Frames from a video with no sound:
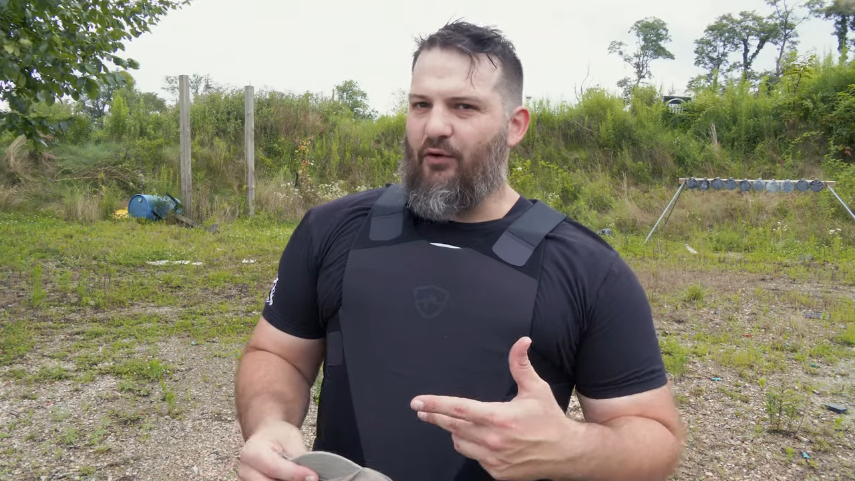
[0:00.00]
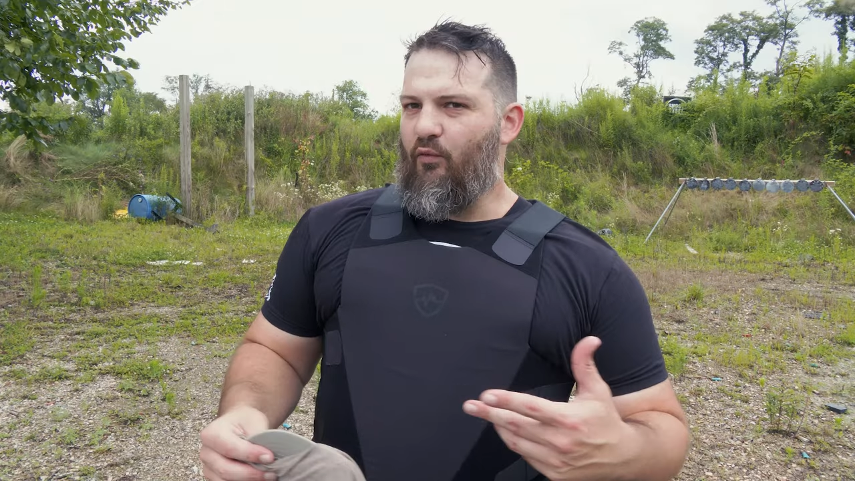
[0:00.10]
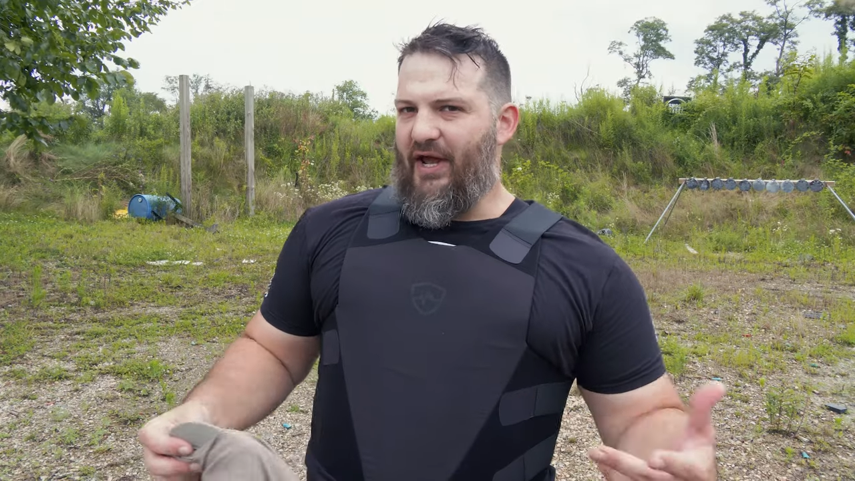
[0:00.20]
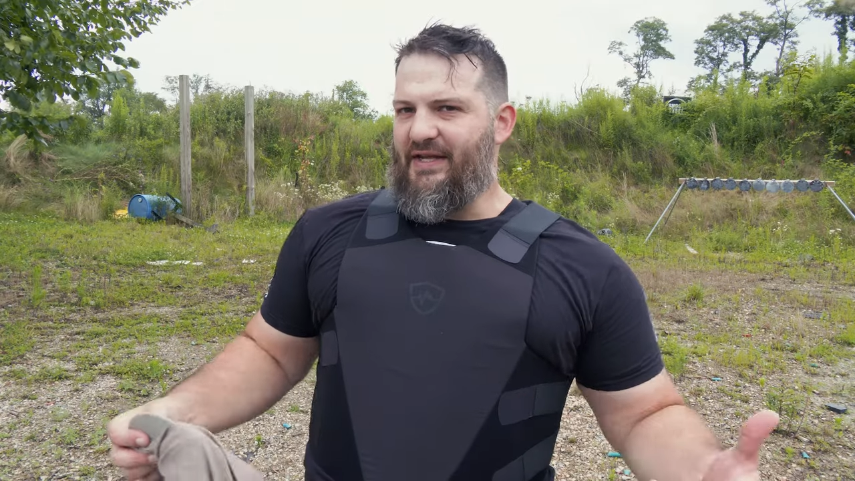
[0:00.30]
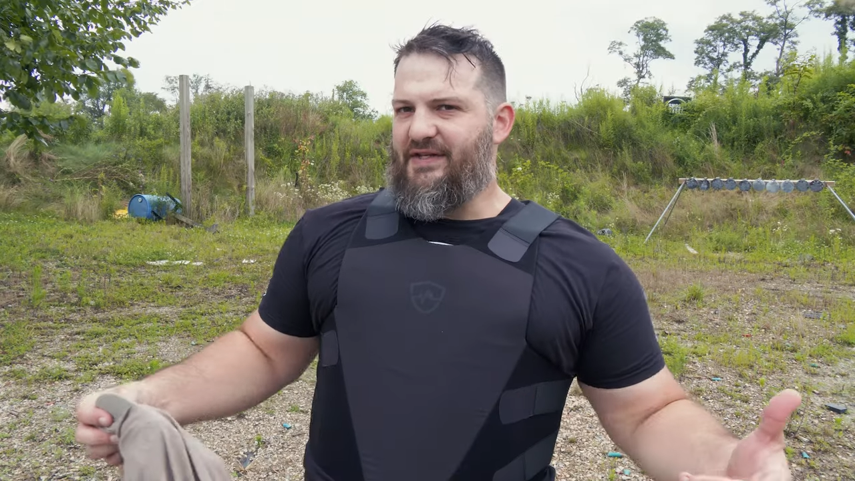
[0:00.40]
it
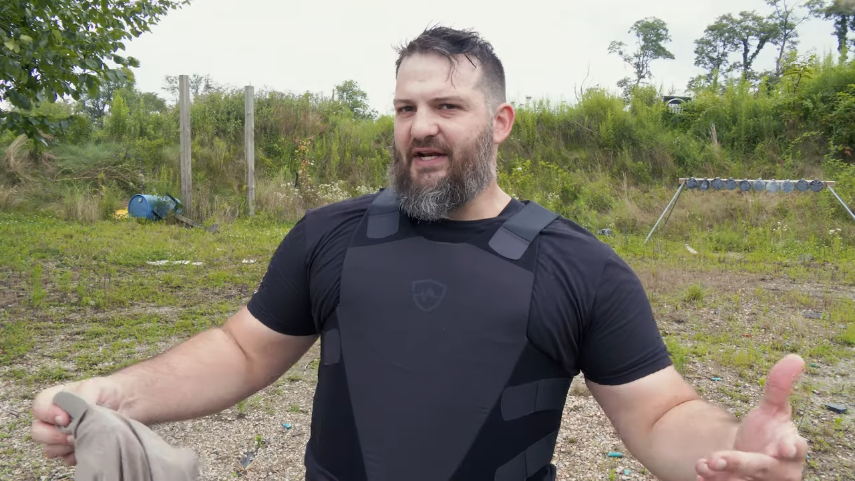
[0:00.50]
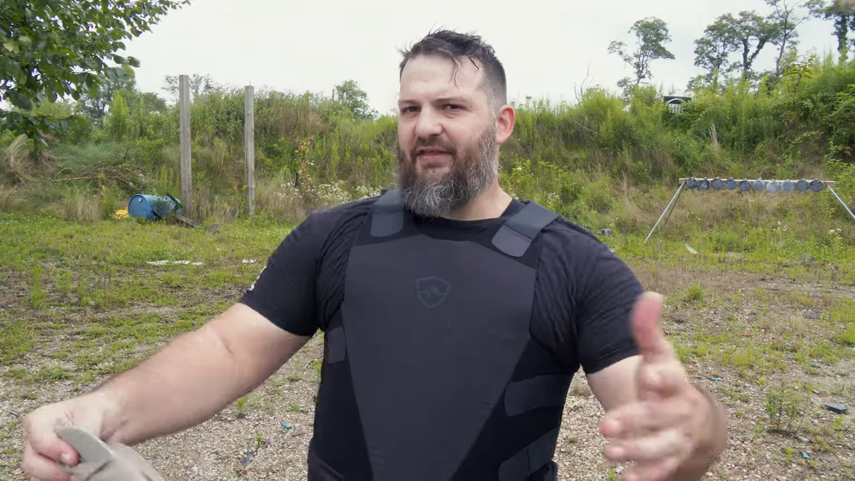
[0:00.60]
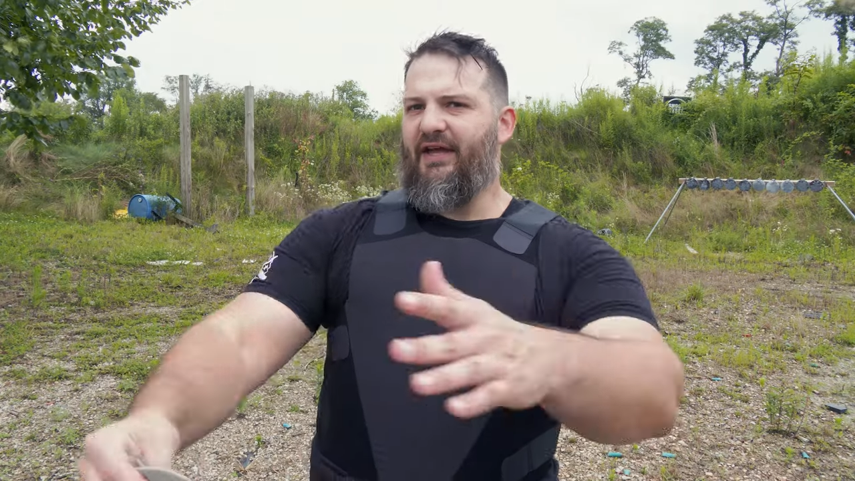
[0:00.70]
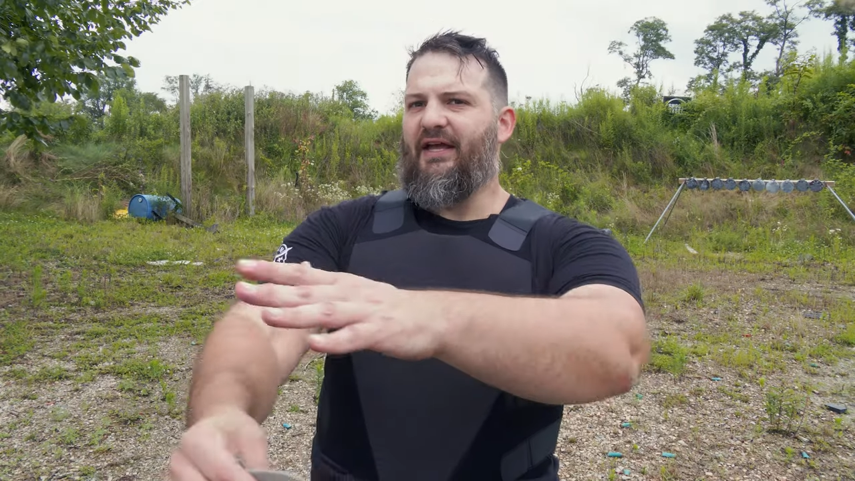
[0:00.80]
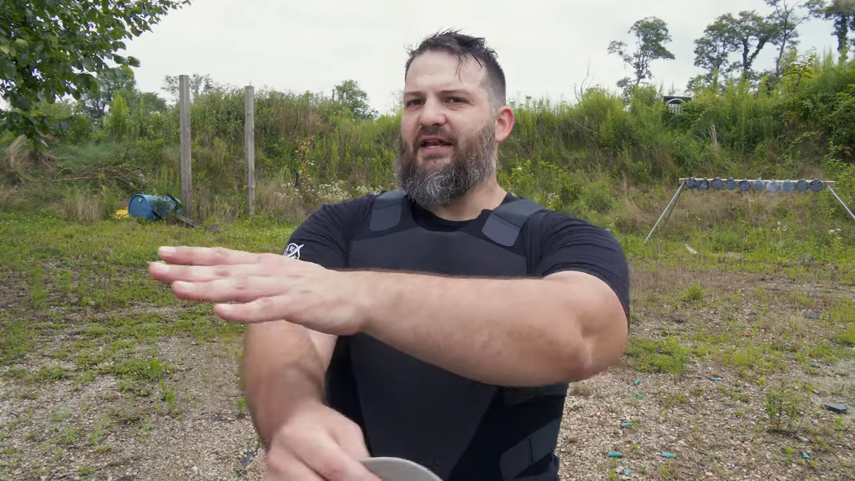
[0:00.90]
weighs
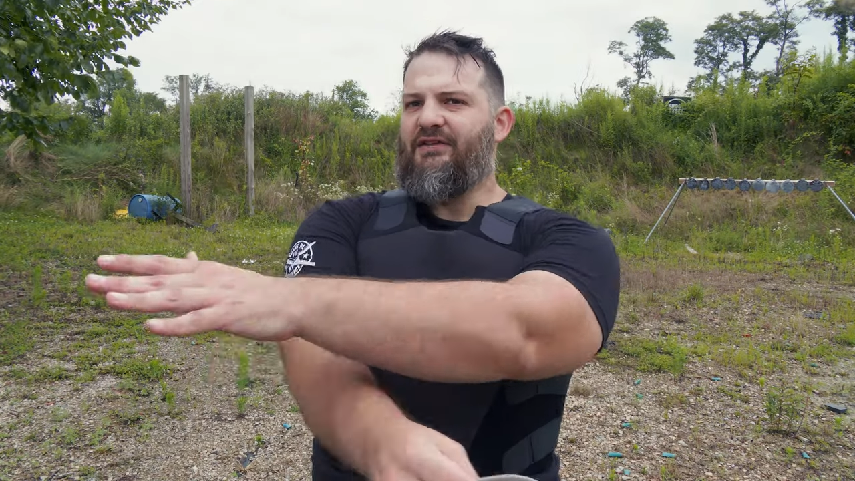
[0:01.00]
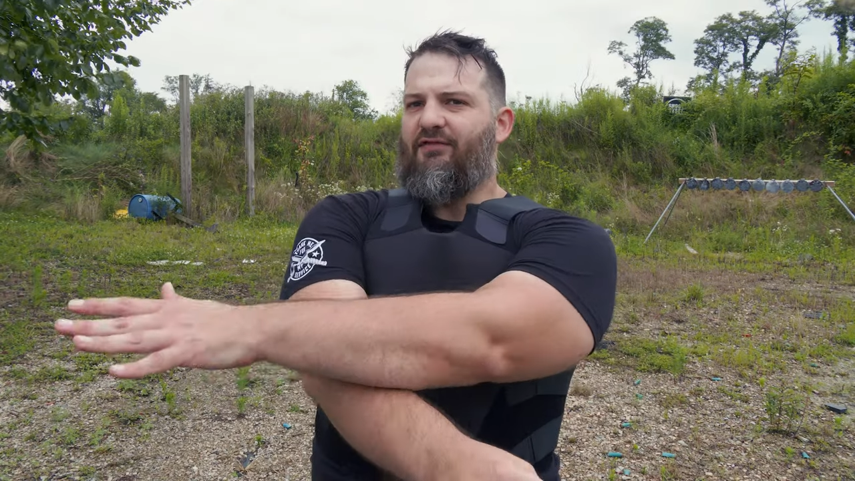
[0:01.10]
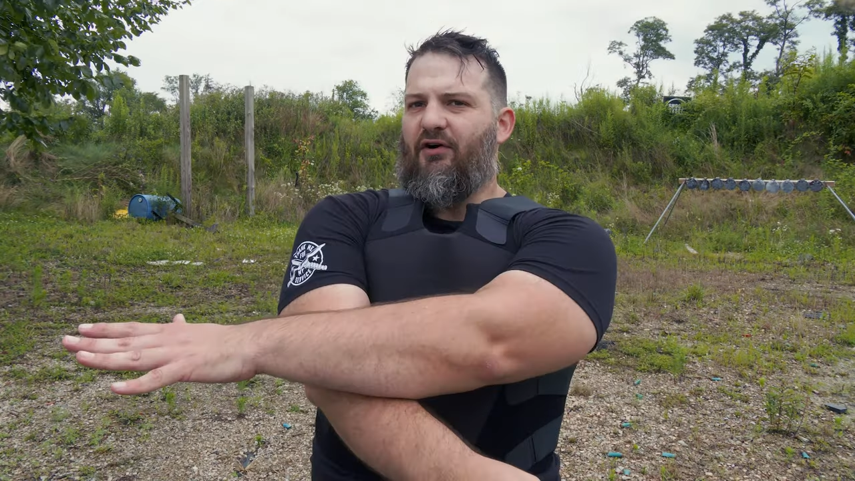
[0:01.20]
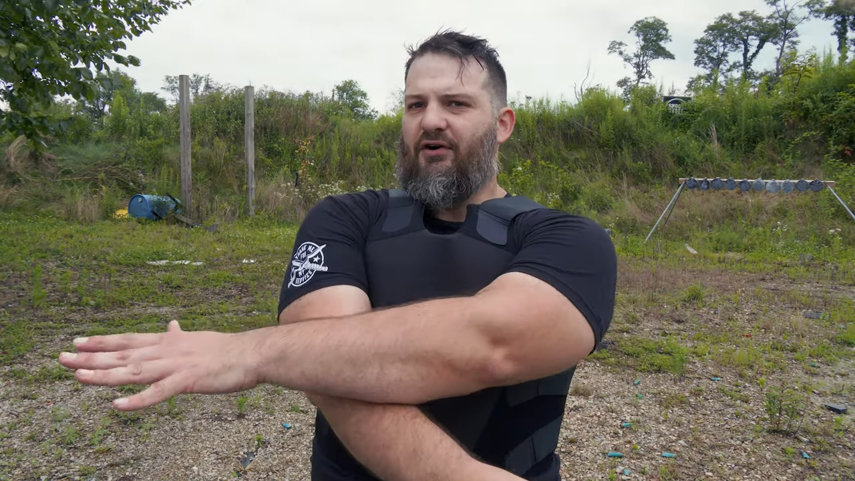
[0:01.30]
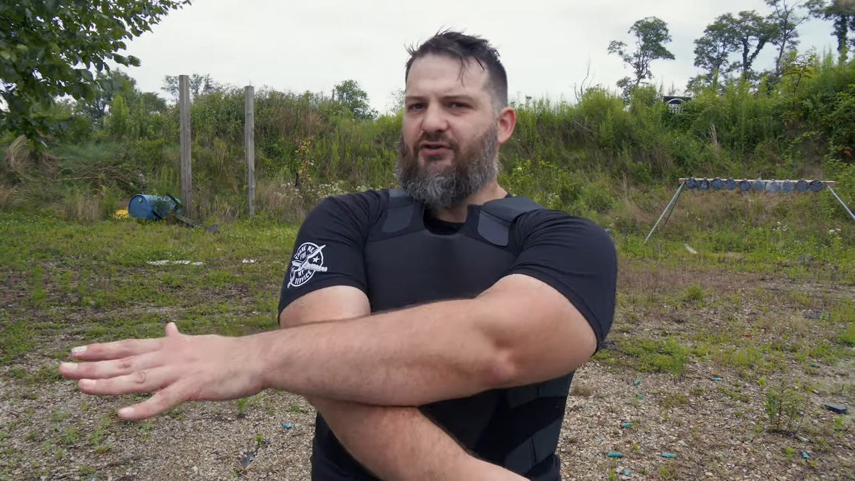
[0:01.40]
anything, and as
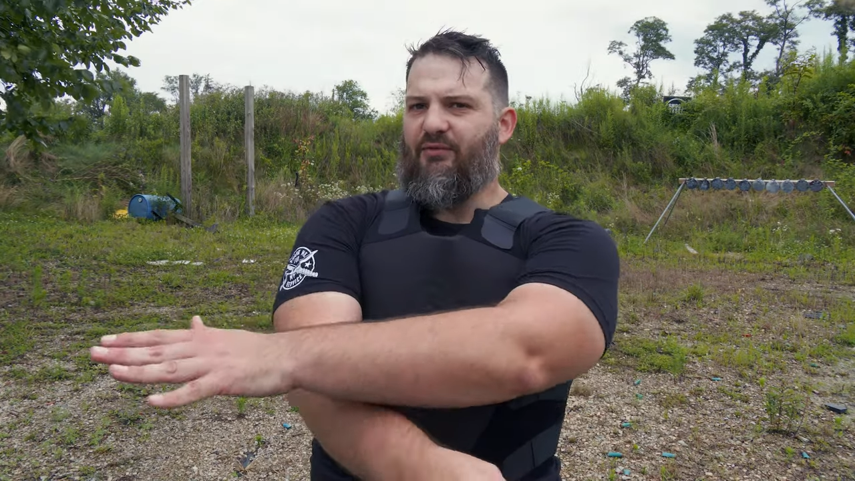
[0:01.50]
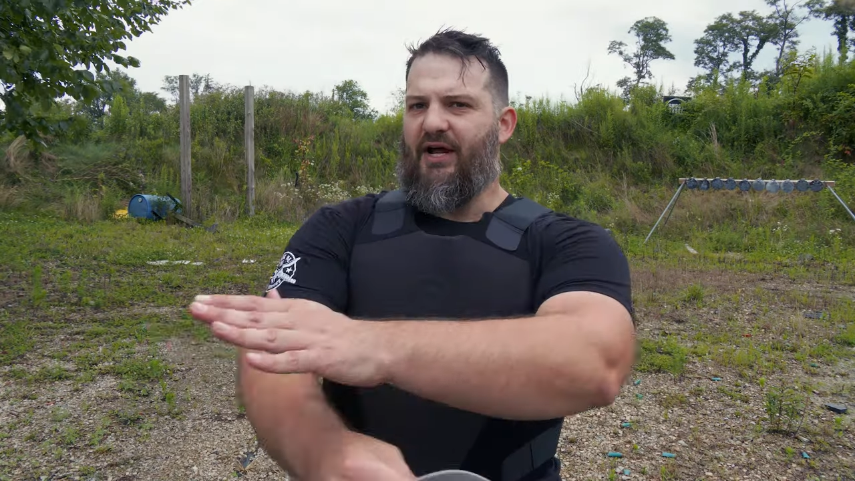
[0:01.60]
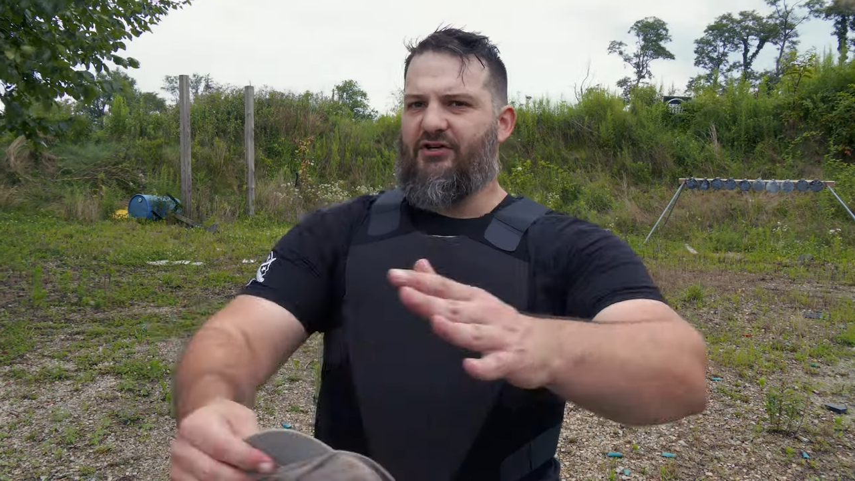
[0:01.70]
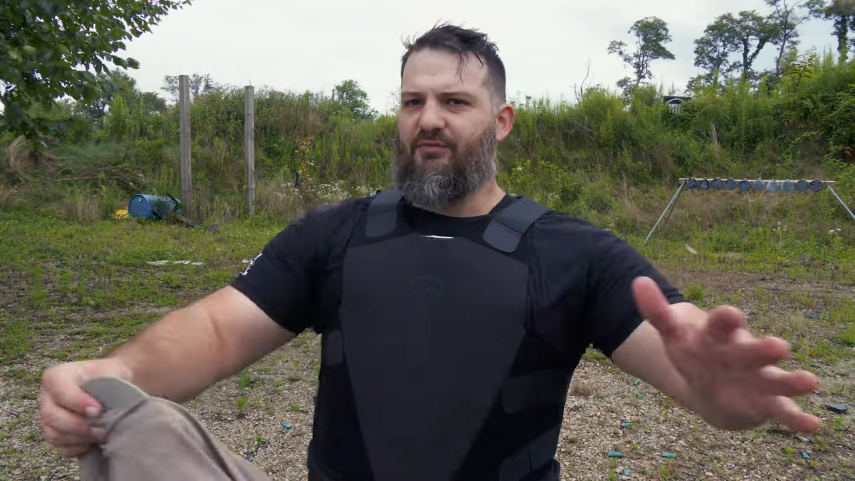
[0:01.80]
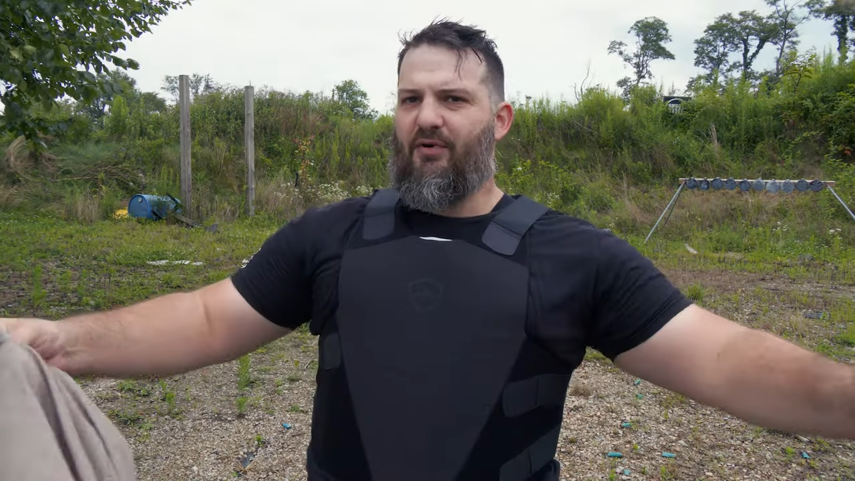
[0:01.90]
far as
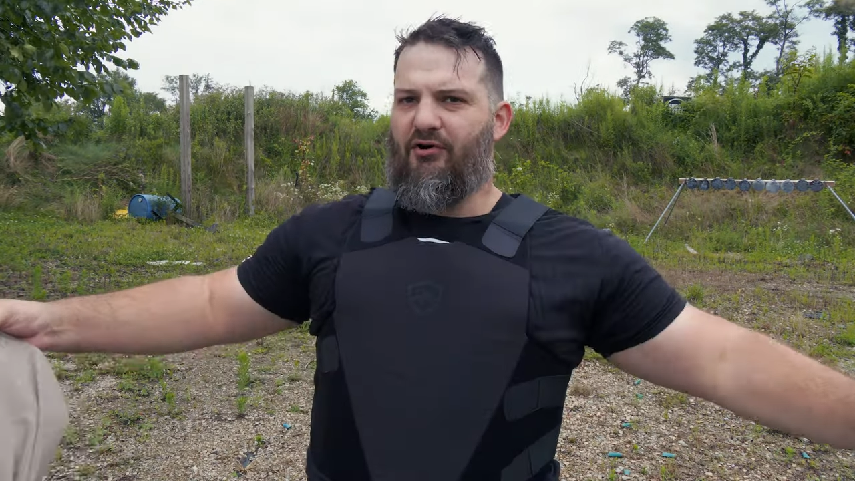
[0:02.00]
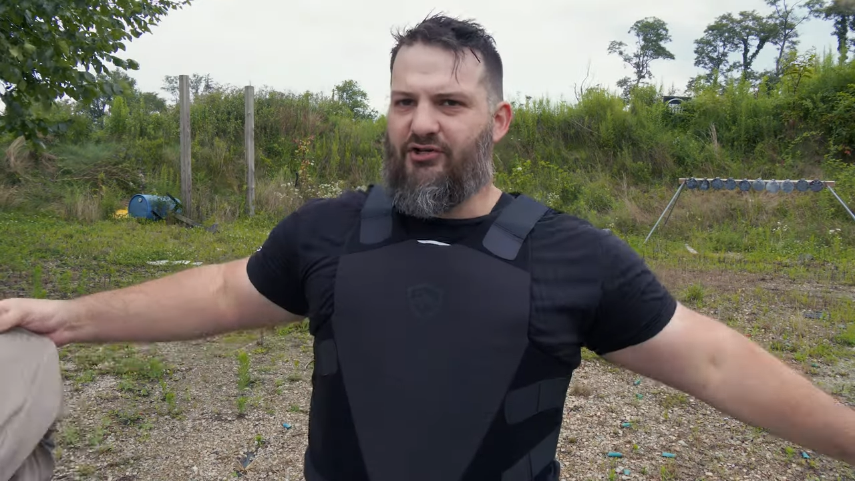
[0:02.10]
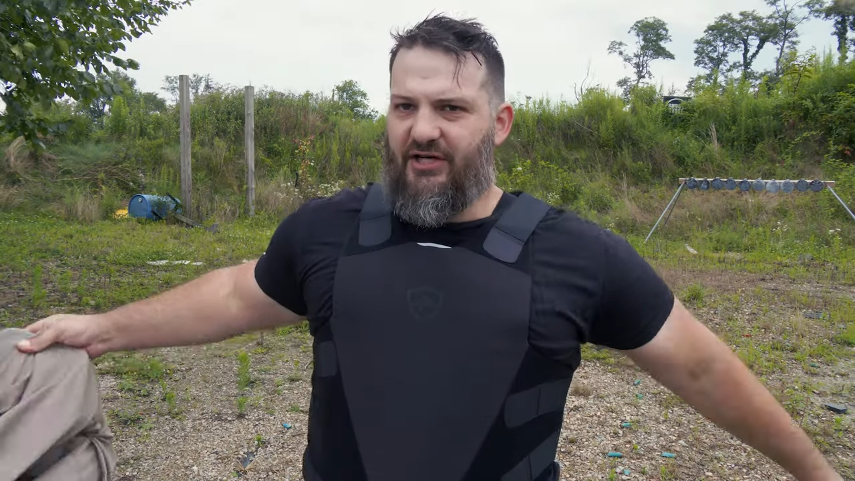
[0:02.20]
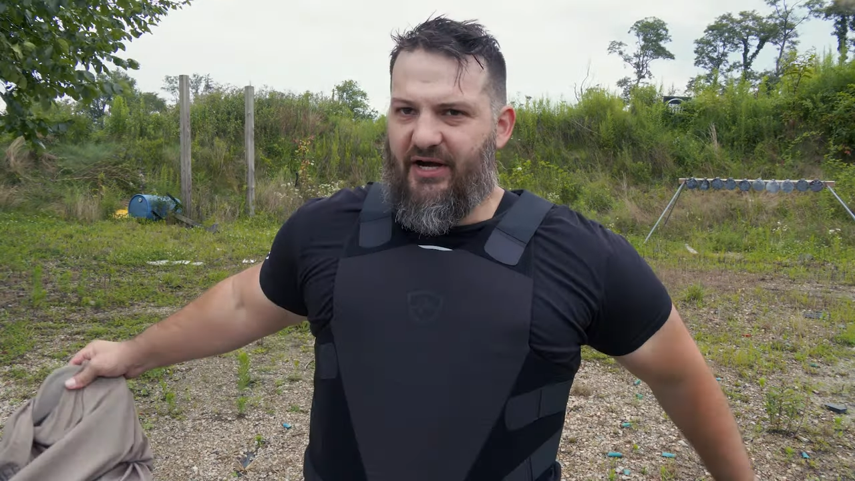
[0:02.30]
range of motion